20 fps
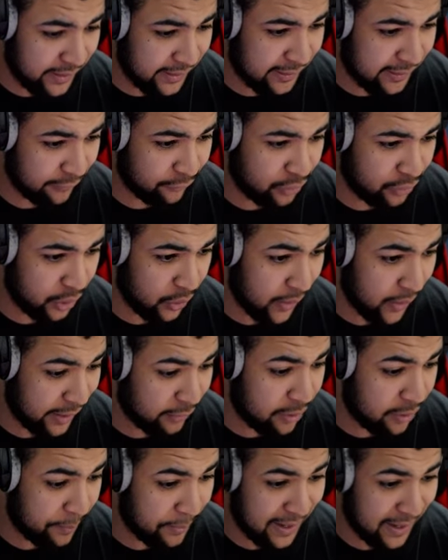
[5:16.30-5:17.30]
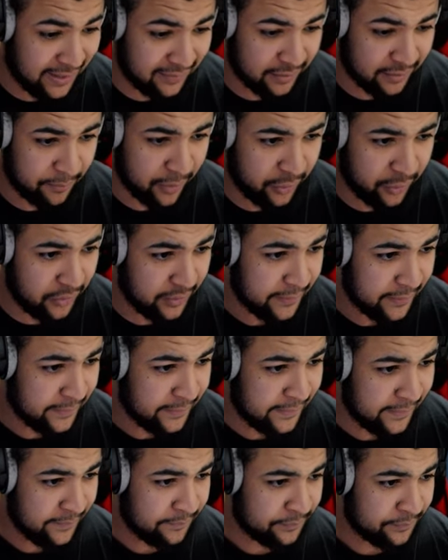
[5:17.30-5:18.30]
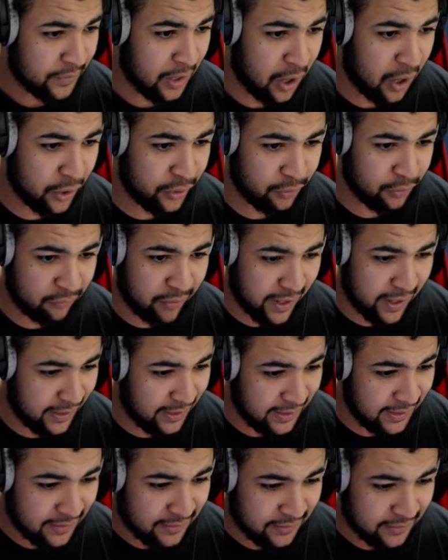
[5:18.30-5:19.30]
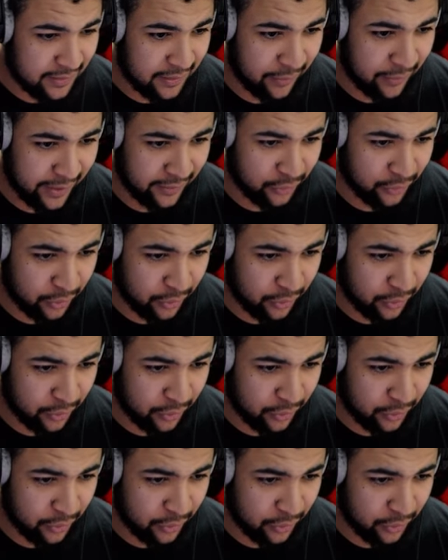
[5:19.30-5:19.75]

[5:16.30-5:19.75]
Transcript: gives you a Triple H emote. Are you ready? And two